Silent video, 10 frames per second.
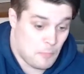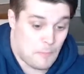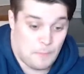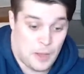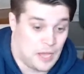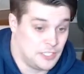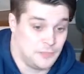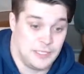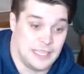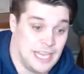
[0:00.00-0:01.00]

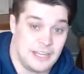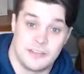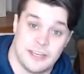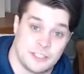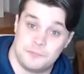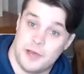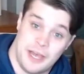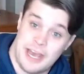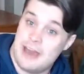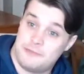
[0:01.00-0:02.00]
possibly land on that
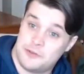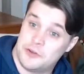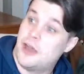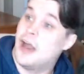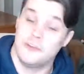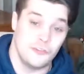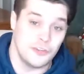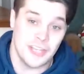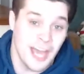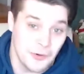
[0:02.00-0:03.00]
spot after
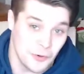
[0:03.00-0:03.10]
100 die